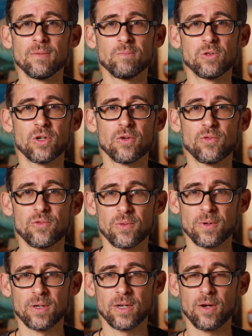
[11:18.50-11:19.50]
sort of
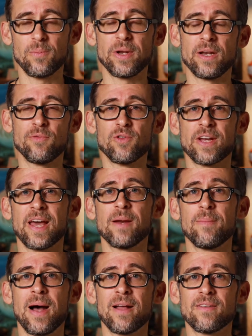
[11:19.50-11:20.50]
completely forget
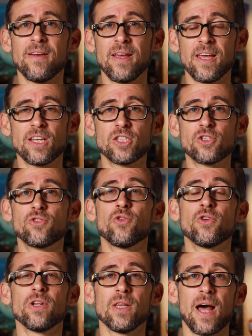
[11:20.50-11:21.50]
about
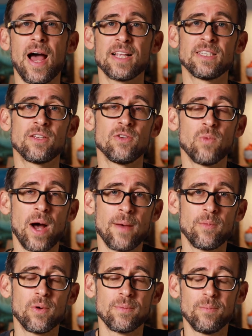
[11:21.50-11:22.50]
external lights that you
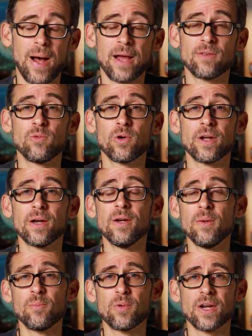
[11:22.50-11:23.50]
might want to
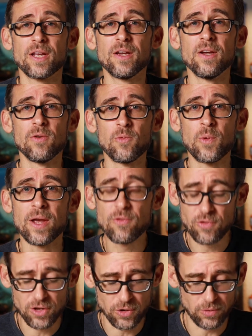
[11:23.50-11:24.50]
bring
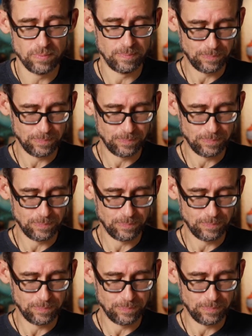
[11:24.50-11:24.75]
with you.